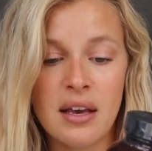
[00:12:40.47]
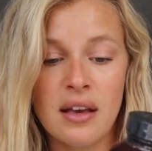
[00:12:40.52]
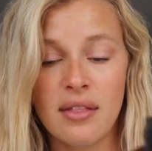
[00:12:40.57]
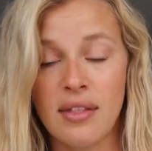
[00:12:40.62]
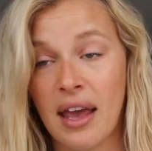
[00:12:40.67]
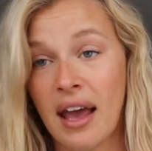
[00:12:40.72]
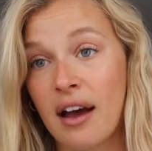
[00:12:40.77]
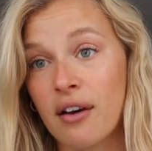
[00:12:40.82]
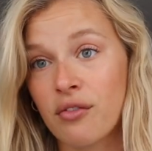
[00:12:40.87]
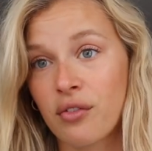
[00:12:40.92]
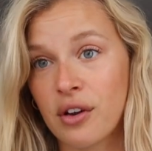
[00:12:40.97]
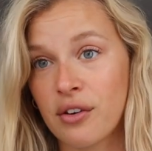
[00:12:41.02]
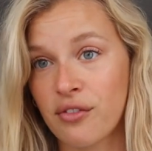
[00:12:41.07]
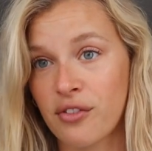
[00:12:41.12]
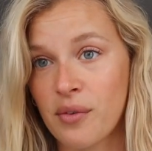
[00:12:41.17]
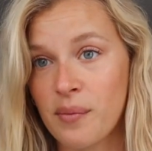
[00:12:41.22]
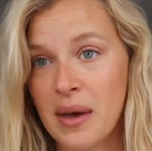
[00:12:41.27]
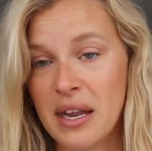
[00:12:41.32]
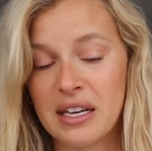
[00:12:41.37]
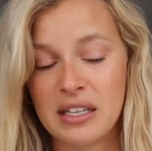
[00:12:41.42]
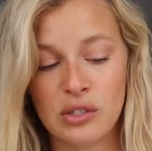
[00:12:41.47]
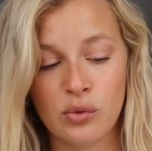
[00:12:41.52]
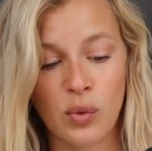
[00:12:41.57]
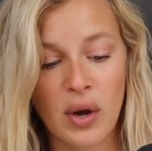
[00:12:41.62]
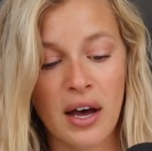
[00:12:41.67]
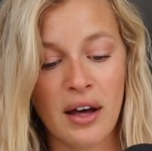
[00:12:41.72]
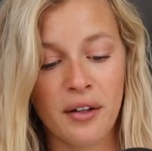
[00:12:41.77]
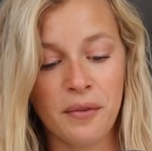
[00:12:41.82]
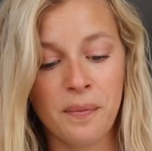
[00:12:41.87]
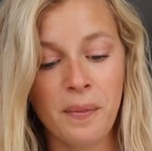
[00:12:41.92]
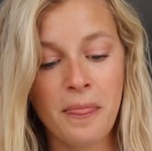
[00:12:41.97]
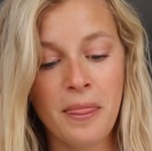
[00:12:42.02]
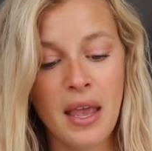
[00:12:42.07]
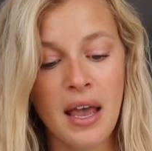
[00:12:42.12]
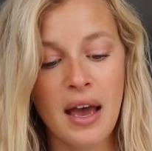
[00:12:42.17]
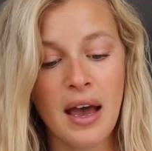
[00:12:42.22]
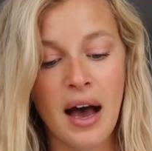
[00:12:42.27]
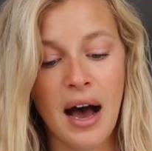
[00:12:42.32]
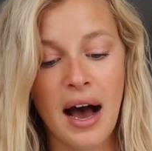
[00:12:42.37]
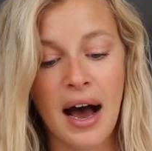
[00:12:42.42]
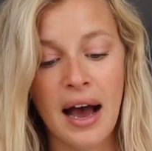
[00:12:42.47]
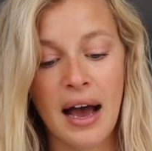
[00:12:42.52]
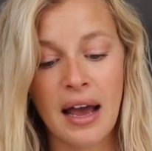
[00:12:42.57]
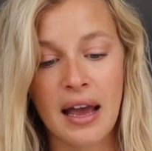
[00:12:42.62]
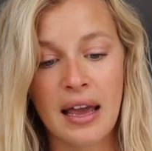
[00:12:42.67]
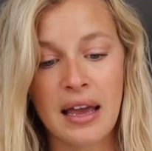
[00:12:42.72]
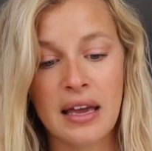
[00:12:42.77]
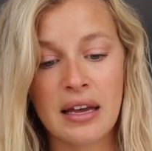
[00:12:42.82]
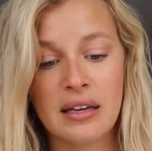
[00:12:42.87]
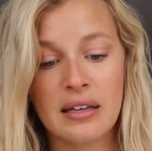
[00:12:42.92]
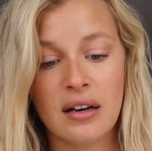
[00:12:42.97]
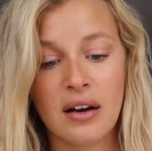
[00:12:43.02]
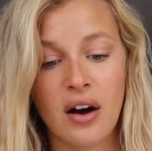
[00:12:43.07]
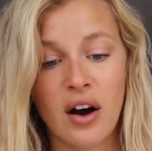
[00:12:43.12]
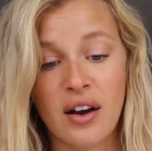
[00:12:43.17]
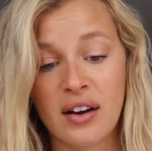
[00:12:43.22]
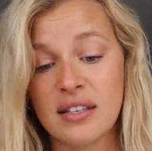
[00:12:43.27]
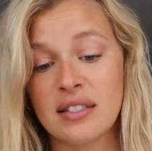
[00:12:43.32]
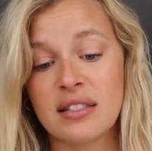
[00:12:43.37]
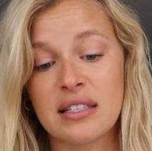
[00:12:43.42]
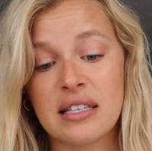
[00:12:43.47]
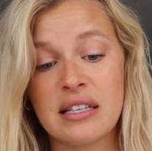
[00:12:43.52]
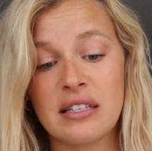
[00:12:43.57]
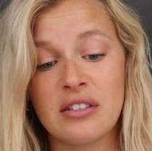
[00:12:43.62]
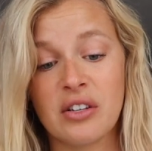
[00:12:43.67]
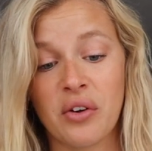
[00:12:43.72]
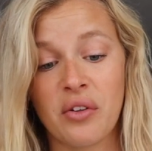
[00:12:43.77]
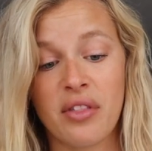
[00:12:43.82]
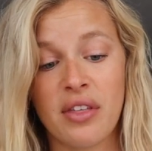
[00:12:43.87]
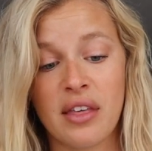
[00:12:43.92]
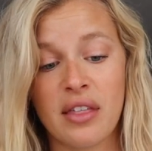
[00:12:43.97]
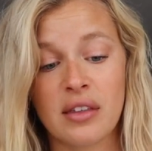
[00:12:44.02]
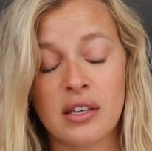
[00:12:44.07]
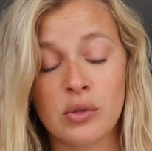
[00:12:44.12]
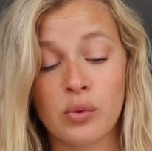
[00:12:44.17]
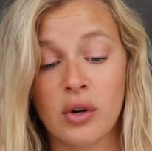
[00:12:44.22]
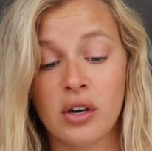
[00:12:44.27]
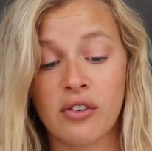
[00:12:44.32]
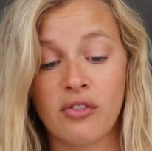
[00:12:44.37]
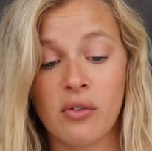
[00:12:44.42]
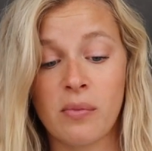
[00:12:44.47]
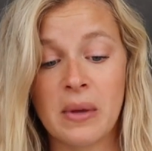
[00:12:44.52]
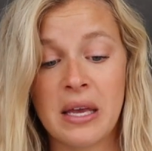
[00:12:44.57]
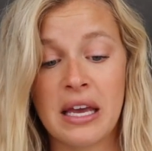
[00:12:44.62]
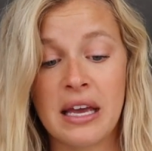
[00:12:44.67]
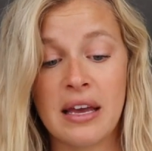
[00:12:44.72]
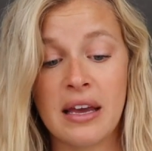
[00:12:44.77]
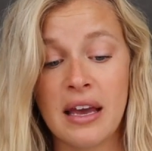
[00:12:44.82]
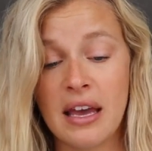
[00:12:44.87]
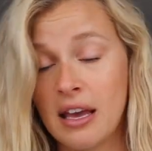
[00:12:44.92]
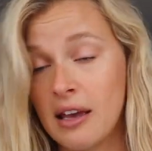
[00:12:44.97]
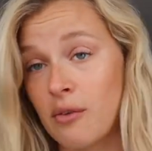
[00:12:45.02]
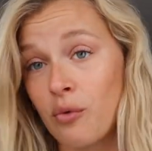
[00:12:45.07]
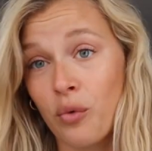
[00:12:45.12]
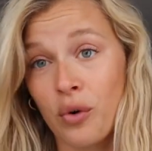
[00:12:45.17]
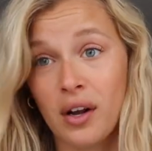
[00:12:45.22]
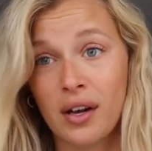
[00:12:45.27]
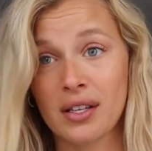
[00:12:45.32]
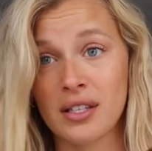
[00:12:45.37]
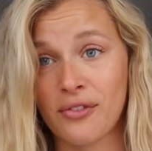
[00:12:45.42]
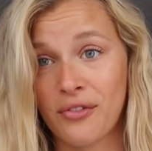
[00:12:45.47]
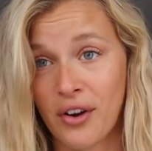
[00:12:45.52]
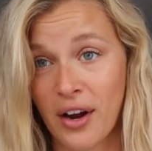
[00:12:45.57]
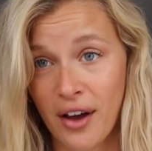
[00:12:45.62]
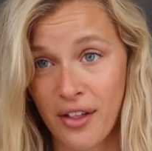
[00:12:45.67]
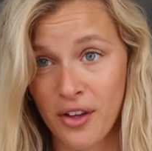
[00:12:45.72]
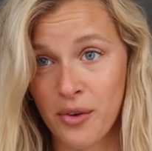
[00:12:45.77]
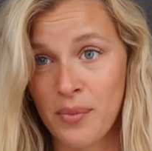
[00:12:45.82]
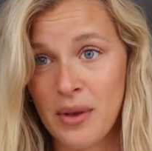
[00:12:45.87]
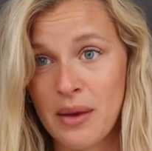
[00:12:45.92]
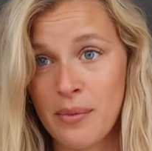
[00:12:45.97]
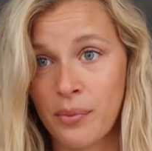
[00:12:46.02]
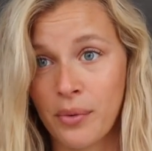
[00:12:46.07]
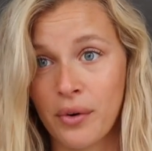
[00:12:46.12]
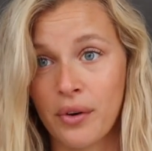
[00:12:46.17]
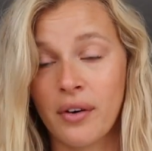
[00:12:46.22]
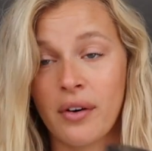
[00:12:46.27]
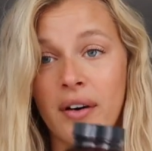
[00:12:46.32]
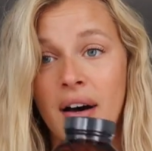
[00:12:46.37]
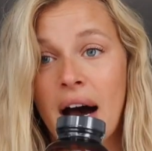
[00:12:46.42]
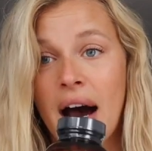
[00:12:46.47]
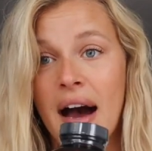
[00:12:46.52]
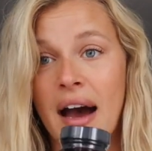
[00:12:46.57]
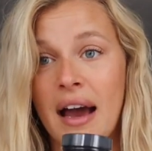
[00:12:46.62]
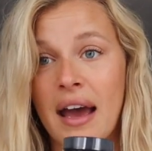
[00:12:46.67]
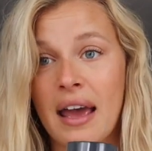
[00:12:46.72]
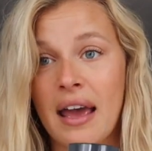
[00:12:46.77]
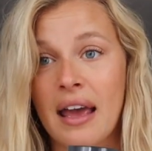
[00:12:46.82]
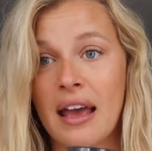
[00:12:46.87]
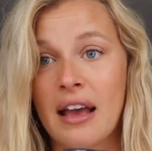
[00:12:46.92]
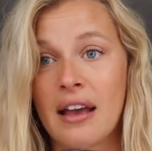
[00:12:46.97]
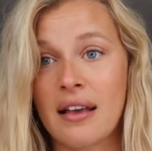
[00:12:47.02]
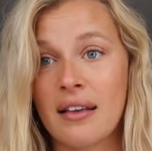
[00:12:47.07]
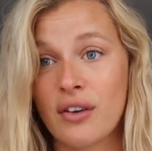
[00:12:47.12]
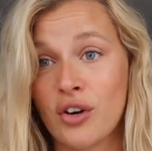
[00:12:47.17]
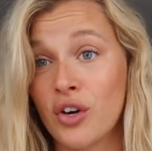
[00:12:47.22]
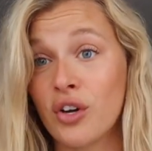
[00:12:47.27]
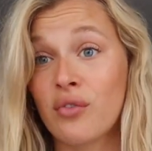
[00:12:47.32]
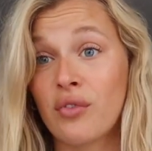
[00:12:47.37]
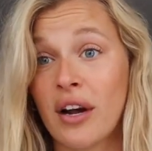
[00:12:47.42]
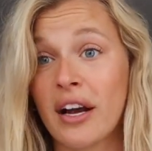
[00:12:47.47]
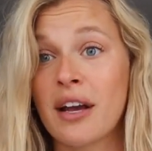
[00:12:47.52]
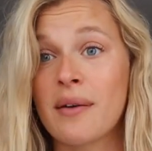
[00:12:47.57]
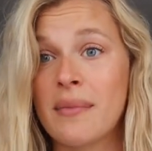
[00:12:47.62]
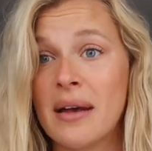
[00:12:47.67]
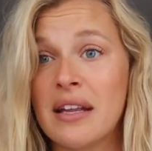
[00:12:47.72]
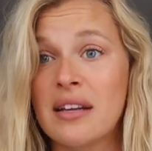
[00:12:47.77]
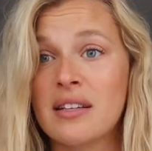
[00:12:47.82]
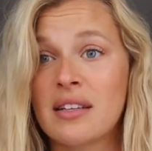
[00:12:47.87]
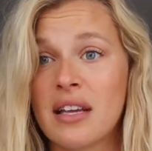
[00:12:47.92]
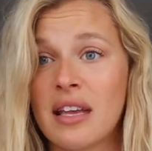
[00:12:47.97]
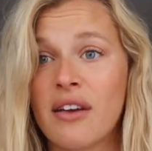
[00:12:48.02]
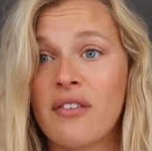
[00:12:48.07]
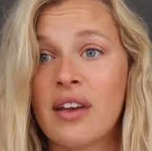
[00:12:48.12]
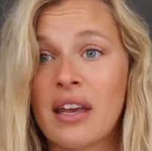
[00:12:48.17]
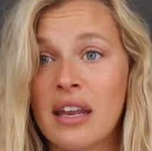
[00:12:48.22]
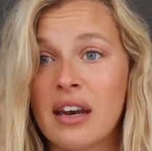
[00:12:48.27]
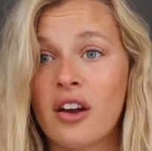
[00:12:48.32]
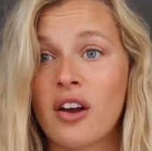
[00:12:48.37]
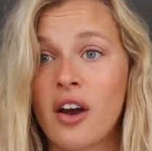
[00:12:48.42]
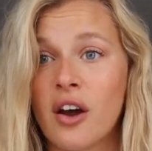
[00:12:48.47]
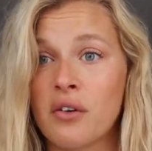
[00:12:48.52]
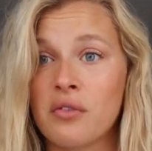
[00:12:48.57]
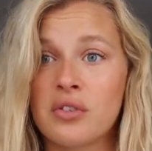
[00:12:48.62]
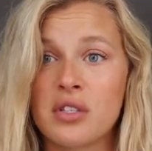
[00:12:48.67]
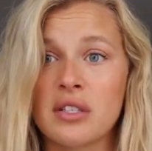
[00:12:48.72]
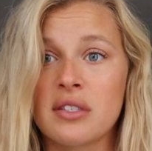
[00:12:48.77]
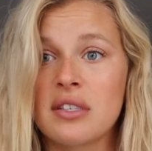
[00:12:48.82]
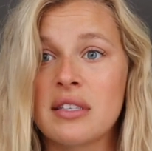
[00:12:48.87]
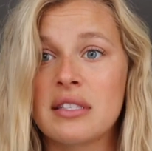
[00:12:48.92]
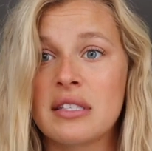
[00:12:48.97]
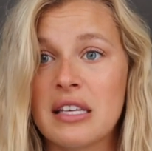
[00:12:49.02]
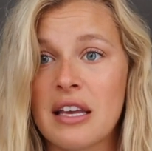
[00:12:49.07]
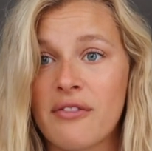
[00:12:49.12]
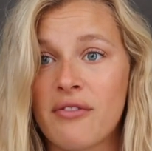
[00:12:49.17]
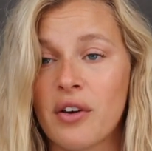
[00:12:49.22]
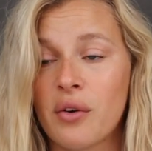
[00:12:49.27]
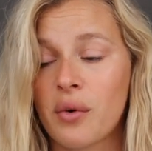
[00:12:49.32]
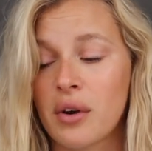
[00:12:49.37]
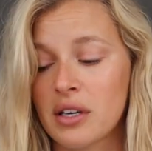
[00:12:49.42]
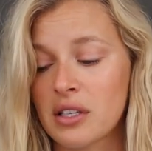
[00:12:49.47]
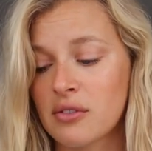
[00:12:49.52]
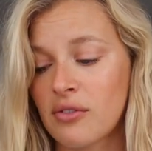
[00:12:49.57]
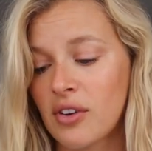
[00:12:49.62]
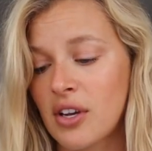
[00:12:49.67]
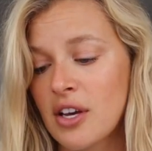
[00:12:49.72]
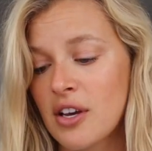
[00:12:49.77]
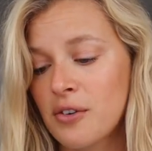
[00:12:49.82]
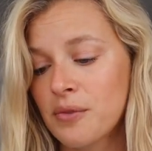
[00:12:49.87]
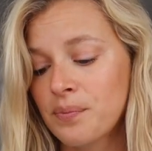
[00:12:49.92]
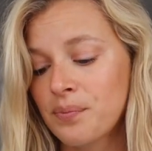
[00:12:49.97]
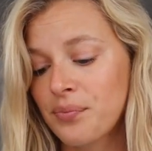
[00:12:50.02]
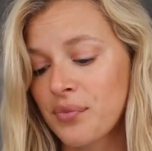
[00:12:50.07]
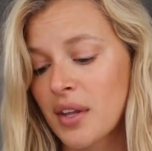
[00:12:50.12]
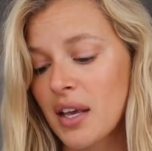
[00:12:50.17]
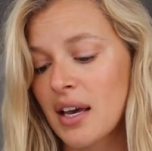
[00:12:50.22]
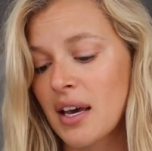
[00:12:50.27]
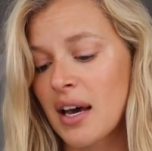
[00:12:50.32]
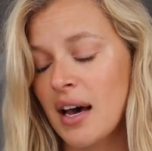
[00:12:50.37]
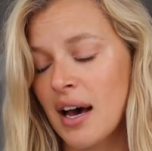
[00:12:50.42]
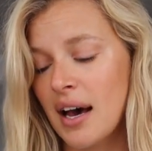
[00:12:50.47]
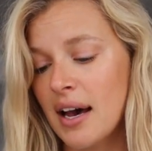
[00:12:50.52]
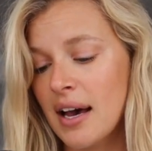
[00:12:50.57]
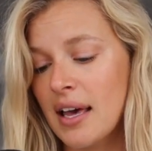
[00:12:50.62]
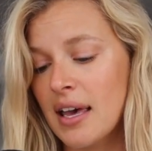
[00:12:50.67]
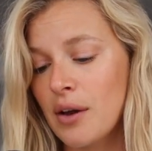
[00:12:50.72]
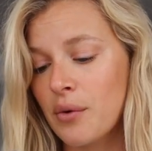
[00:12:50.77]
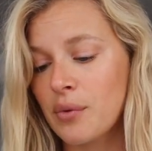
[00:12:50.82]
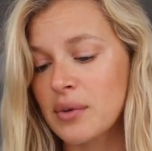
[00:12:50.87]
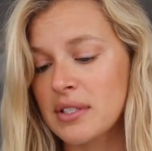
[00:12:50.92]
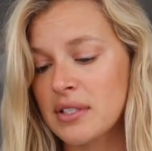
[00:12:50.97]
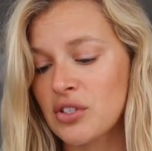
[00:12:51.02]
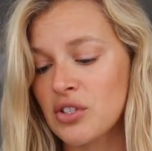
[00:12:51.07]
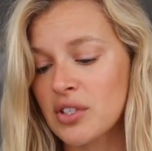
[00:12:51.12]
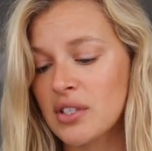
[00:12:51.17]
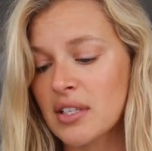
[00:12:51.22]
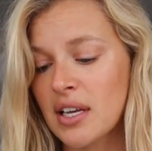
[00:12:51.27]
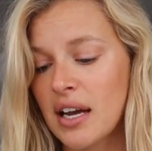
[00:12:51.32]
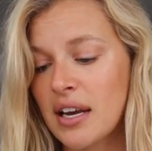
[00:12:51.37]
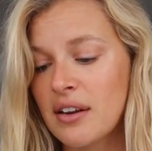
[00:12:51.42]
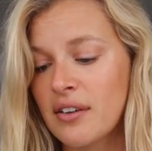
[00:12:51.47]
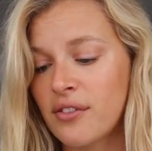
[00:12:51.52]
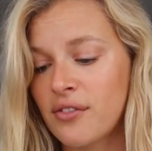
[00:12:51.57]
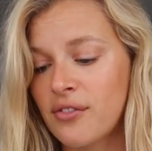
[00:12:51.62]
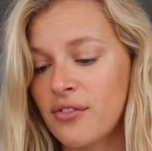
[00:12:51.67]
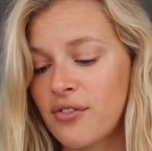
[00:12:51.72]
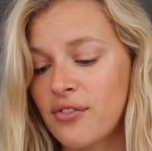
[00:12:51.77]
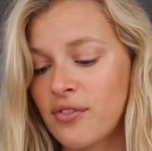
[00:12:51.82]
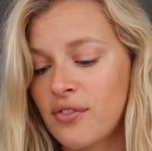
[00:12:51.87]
They have one for men as well. I honestly don't think this worked for me. It works for other people. I could recommend giving it a go just to see if it works for you. It was just kind of